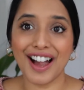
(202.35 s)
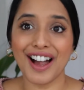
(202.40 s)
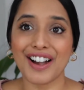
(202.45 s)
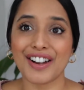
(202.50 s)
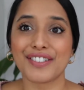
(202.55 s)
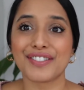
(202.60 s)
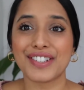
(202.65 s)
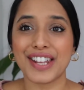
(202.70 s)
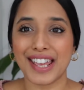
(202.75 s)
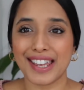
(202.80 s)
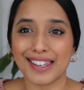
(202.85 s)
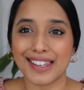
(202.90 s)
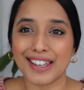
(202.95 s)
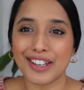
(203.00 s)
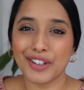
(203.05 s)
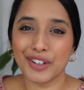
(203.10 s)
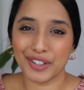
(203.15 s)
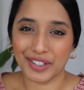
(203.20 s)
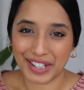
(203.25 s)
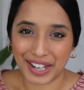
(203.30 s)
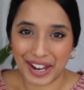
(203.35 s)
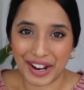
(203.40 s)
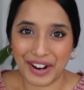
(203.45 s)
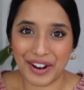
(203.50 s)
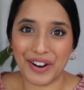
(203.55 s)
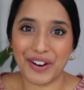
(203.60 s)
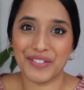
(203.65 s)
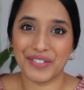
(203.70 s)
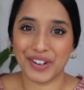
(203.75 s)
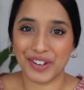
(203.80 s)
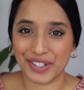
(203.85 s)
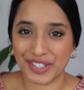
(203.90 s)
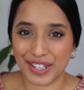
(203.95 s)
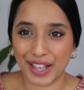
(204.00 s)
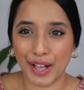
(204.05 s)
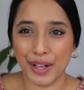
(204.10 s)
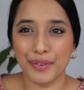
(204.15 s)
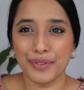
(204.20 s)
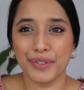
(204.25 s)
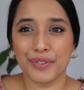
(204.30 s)
of taking good care of
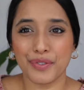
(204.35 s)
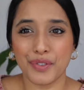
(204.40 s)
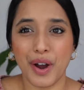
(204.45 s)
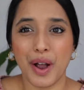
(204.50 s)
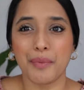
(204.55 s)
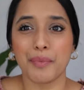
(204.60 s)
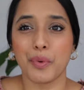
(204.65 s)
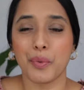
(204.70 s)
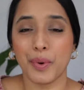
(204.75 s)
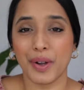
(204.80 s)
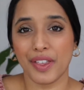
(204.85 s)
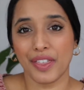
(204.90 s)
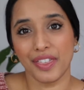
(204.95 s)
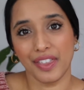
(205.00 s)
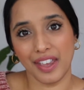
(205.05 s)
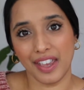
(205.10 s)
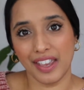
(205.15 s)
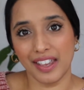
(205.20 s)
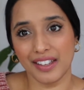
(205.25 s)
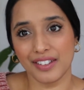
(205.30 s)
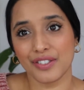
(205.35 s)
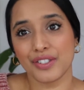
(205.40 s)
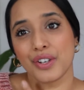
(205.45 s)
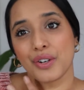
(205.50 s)
ourselves from within.